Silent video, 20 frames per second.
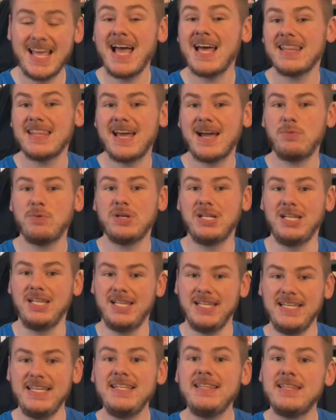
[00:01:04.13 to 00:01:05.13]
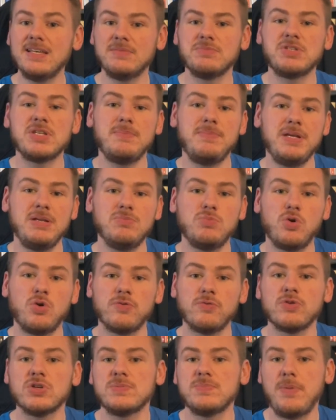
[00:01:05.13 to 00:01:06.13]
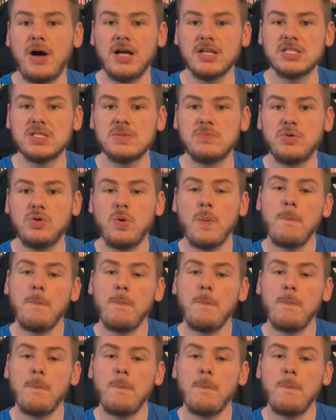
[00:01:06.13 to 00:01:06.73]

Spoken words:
that would lead them to be more responsible.